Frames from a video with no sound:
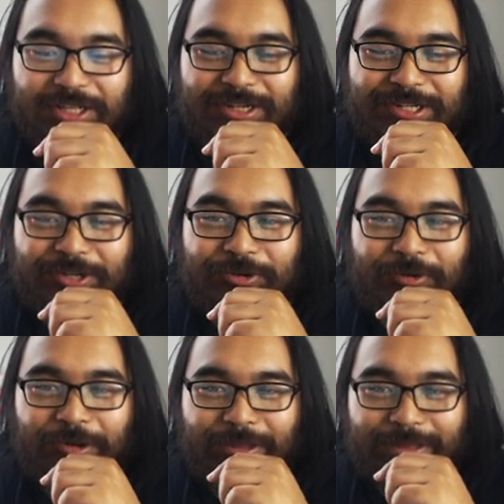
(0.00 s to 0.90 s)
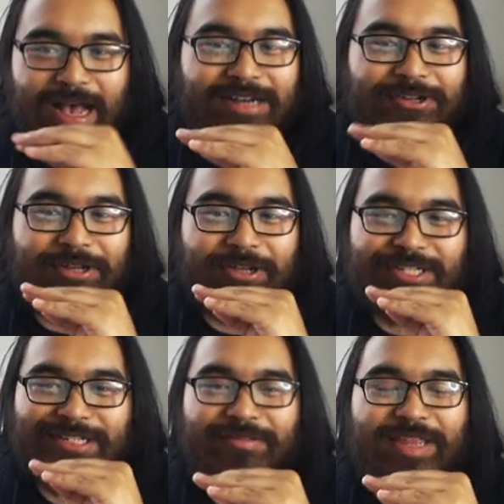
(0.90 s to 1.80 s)
looks cool. I don't know,
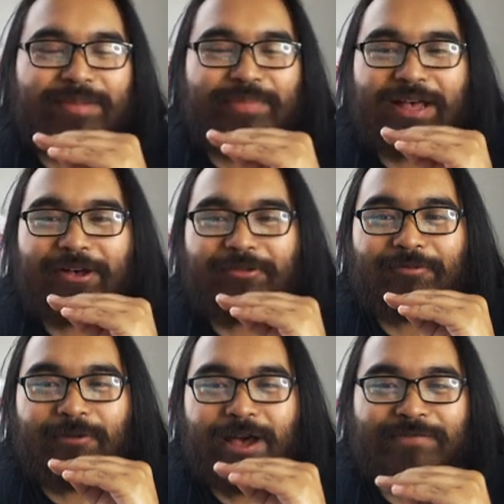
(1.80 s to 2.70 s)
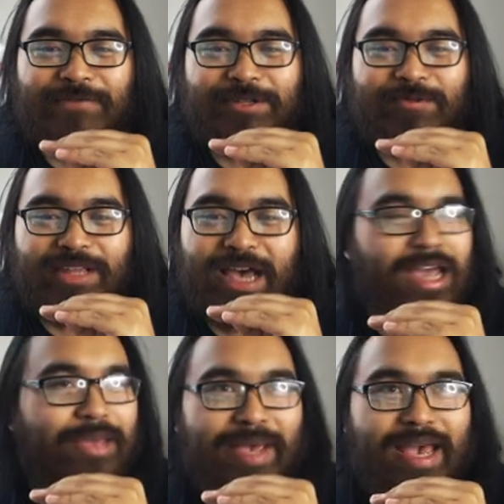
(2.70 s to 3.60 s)
something about waifus with
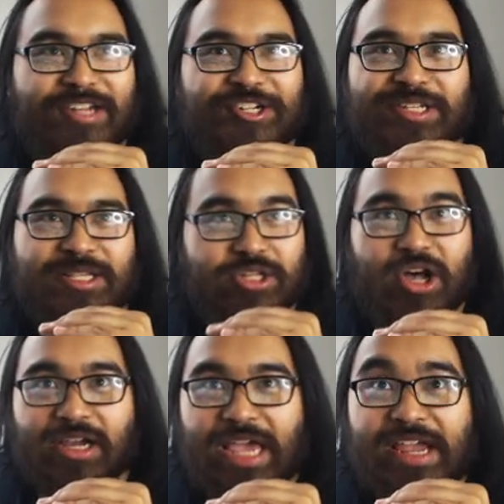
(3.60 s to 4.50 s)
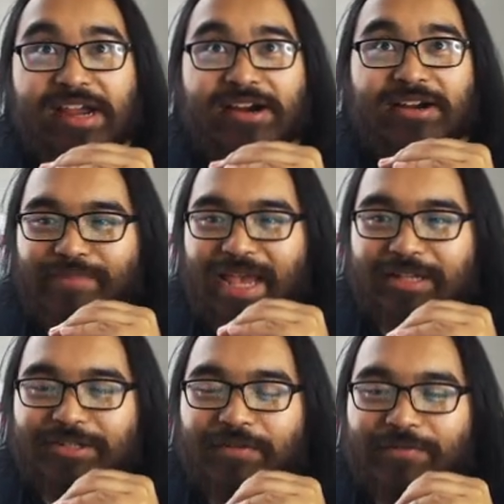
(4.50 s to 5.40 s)
eye patches and long hair,
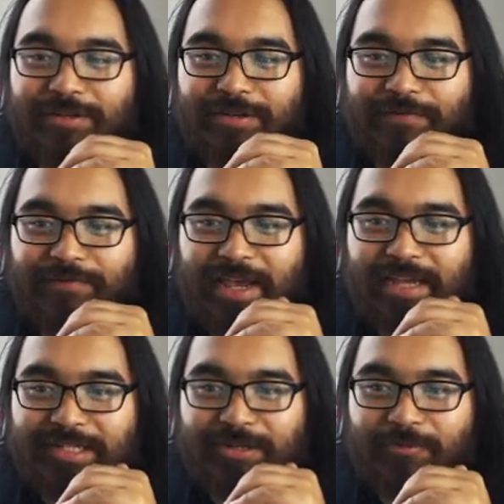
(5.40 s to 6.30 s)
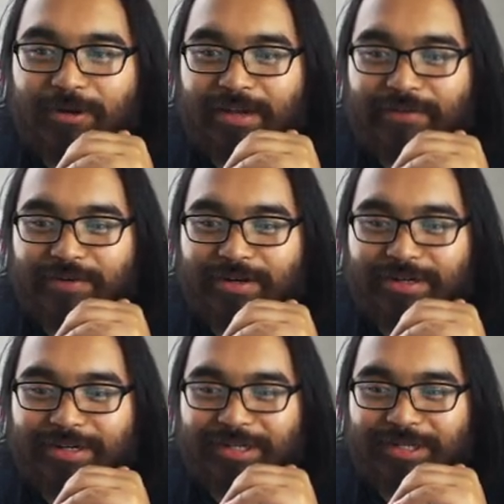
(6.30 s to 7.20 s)
bangs over their face or
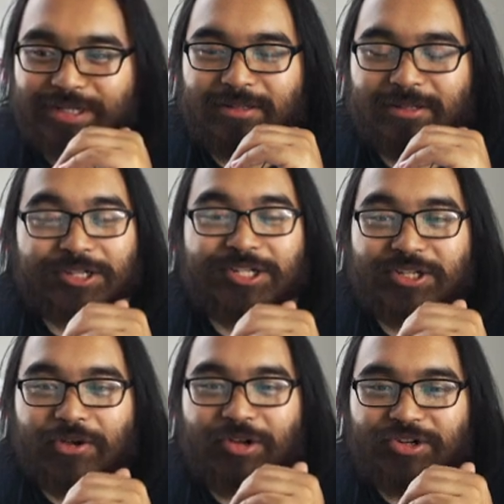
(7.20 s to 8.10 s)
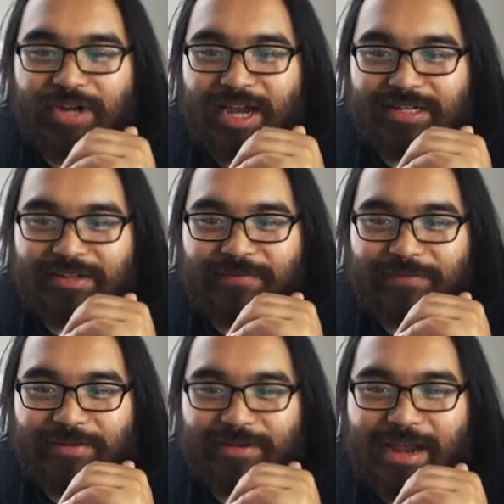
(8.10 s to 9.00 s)
whatever, just looks so
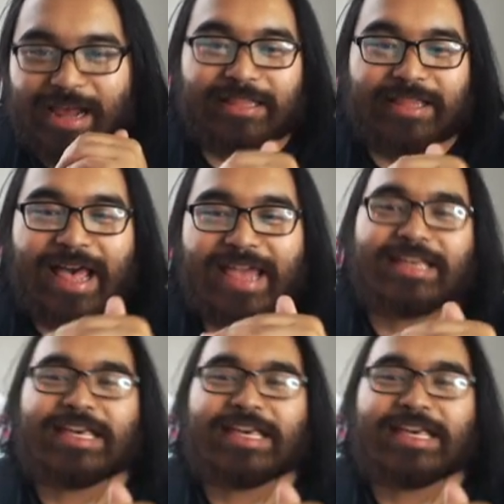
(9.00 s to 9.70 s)
attractive. And I like